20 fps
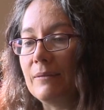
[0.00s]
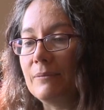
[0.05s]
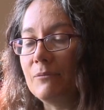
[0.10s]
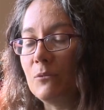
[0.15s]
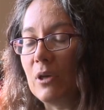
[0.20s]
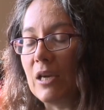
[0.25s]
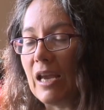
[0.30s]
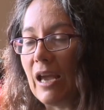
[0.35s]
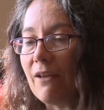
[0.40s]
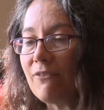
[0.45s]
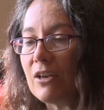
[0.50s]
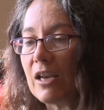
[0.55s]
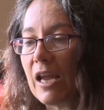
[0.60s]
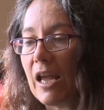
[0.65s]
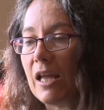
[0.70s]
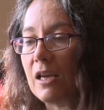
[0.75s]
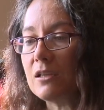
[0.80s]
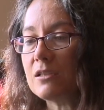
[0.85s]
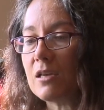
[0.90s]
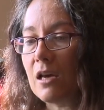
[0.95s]
we haven't
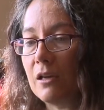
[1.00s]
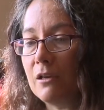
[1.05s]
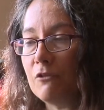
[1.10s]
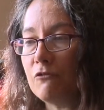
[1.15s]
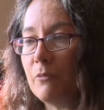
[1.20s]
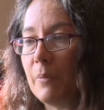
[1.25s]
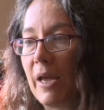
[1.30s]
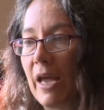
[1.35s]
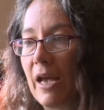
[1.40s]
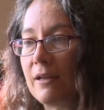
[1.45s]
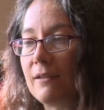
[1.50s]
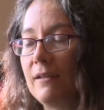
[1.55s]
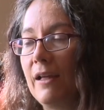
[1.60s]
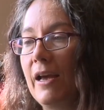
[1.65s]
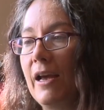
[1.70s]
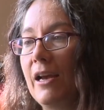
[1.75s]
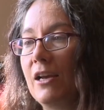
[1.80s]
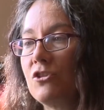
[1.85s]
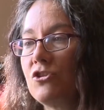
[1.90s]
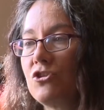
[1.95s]
had a ton of
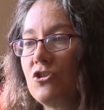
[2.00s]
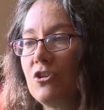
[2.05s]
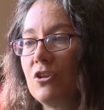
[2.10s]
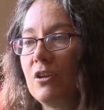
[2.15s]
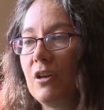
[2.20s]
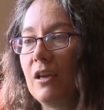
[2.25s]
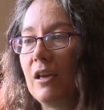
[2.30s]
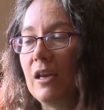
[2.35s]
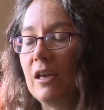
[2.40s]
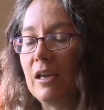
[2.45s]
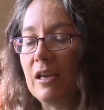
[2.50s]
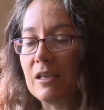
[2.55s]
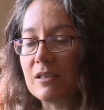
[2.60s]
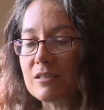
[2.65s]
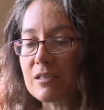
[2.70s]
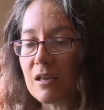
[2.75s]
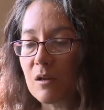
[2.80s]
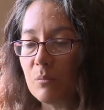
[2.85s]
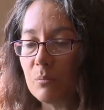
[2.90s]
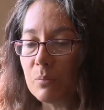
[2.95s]
backlash. It's
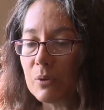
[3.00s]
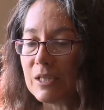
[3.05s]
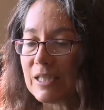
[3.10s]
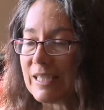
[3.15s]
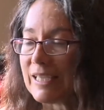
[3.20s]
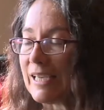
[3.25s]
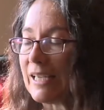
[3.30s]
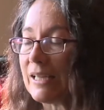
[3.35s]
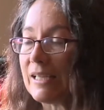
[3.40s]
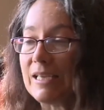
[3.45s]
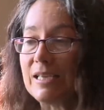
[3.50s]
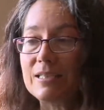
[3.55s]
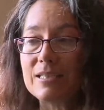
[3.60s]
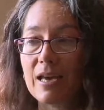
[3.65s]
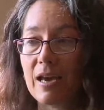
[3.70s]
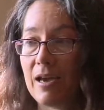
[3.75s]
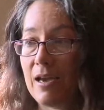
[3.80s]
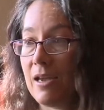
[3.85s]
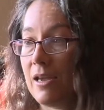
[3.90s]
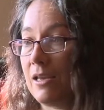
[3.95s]
completely
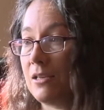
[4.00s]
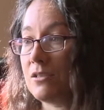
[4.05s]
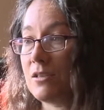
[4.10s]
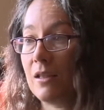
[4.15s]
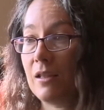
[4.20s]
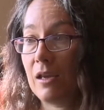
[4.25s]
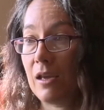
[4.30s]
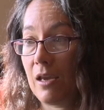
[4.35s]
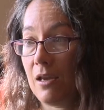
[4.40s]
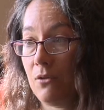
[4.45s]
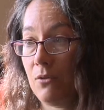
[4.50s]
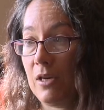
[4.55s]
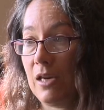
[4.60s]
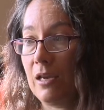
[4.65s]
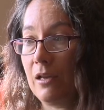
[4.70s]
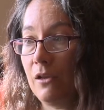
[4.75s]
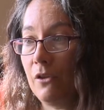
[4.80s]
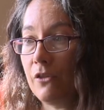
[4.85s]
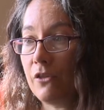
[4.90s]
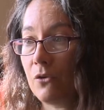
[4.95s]
tied to the county
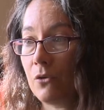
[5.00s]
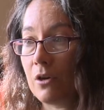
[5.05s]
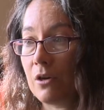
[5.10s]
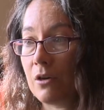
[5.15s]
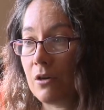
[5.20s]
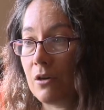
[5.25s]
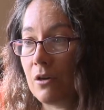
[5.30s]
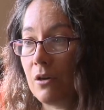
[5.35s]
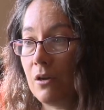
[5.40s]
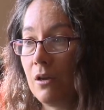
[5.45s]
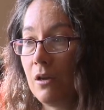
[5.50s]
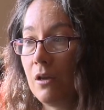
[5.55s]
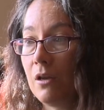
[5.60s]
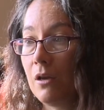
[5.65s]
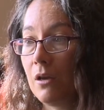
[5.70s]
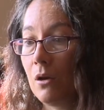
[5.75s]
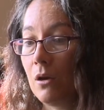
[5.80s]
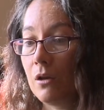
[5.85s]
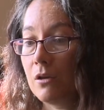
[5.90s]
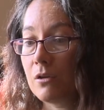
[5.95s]
health order.
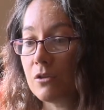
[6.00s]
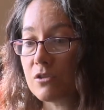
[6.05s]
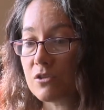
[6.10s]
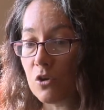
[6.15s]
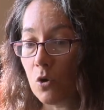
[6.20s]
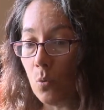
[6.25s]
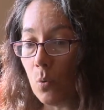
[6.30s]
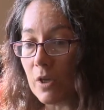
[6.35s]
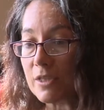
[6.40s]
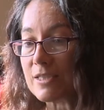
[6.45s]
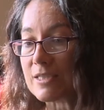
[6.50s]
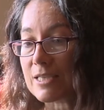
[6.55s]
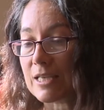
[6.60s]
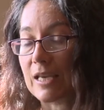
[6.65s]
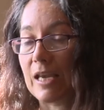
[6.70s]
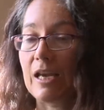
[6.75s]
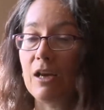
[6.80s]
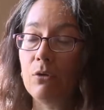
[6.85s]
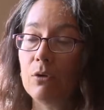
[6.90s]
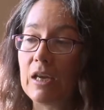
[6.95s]
So once the
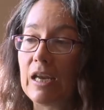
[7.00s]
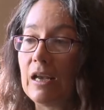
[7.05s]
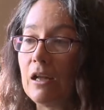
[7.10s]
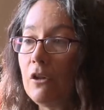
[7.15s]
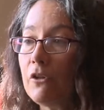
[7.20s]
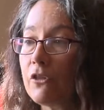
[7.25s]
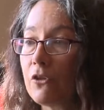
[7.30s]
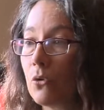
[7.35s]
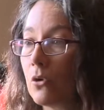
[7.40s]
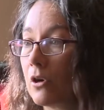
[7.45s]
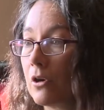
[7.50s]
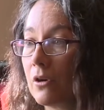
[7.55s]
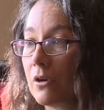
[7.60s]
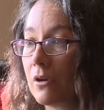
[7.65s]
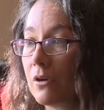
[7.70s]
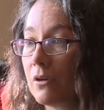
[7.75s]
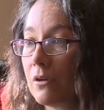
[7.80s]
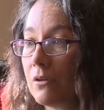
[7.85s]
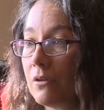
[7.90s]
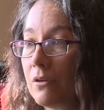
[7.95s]
county health
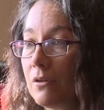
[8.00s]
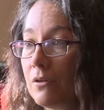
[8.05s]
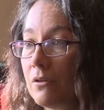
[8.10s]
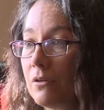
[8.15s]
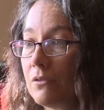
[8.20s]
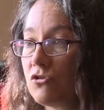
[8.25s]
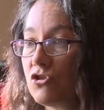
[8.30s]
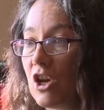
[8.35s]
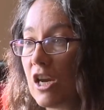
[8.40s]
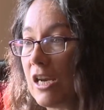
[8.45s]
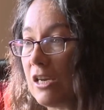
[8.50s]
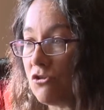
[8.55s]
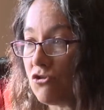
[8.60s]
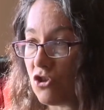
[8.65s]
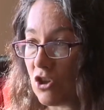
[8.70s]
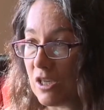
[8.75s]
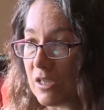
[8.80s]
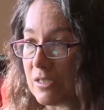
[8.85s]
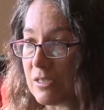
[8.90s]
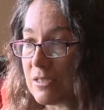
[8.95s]
order
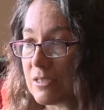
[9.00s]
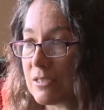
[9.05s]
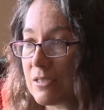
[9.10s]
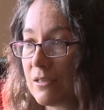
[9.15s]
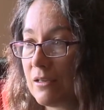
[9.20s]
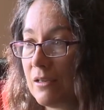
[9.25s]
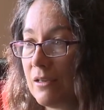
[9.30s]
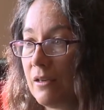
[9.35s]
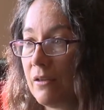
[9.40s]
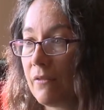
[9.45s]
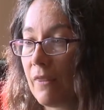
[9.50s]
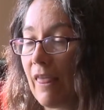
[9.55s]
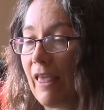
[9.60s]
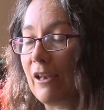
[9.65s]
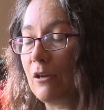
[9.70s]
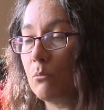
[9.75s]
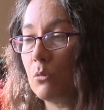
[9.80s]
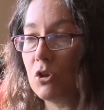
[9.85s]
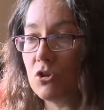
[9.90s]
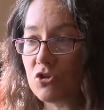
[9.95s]
changes, that
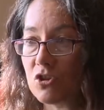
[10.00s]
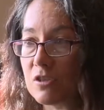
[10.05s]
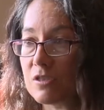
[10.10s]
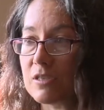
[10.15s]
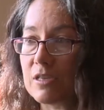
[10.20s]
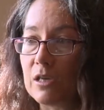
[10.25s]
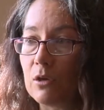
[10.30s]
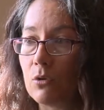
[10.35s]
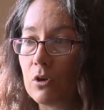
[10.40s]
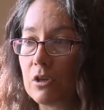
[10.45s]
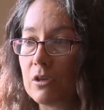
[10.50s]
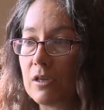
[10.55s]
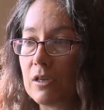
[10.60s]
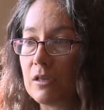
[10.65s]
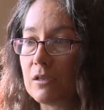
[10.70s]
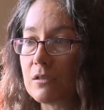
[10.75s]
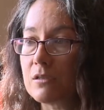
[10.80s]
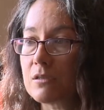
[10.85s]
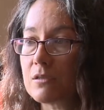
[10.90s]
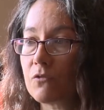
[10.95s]
emergency
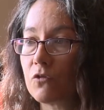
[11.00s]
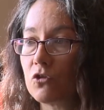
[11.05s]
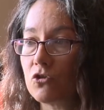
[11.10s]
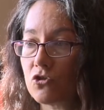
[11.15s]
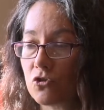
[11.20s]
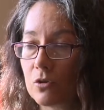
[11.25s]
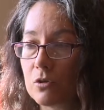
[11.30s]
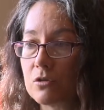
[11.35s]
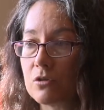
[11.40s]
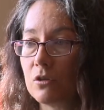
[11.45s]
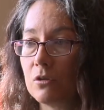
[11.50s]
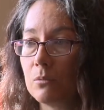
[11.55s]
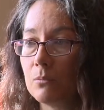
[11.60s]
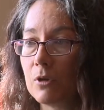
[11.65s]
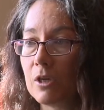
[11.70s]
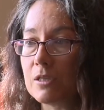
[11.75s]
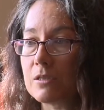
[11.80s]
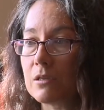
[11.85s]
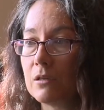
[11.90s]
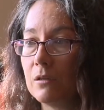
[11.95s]
ordinance for short-term
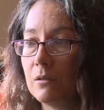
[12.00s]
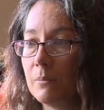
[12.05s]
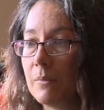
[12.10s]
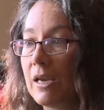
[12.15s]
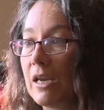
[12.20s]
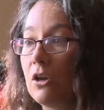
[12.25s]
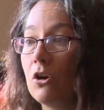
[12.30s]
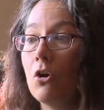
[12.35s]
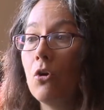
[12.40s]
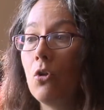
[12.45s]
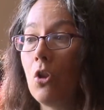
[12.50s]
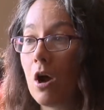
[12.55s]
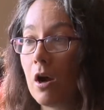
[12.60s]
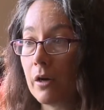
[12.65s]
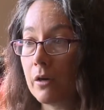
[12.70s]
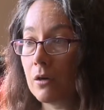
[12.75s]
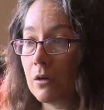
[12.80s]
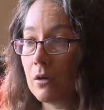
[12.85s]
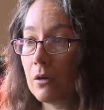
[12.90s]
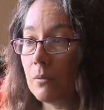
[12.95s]
rental may no
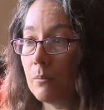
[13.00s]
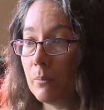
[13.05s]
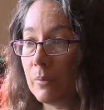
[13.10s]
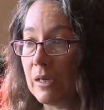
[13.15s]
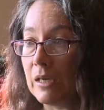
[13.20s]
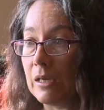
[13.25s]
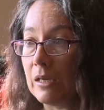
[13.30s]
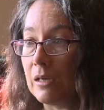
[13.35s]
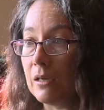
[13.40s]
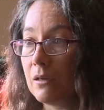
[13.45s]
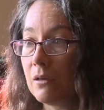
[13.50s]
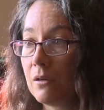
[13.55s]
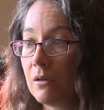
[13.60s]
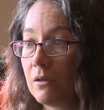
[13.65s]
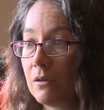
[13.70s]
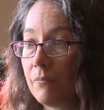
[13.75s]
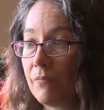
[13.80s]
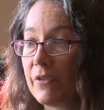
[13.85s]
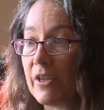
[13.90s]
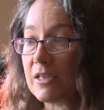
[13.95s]
longer be
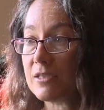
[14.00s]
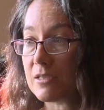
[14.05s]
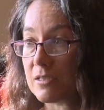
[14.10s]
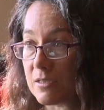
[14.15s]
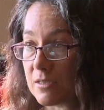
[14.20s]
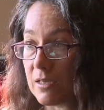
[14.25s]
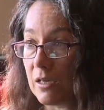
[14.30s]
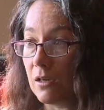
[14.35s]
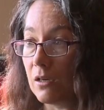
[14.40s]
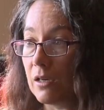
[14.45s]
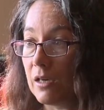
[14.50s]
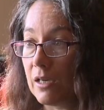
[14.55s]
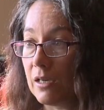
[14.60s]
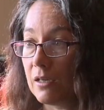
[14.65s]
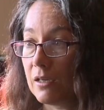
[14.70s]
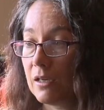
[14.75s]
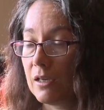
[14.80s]
necessary.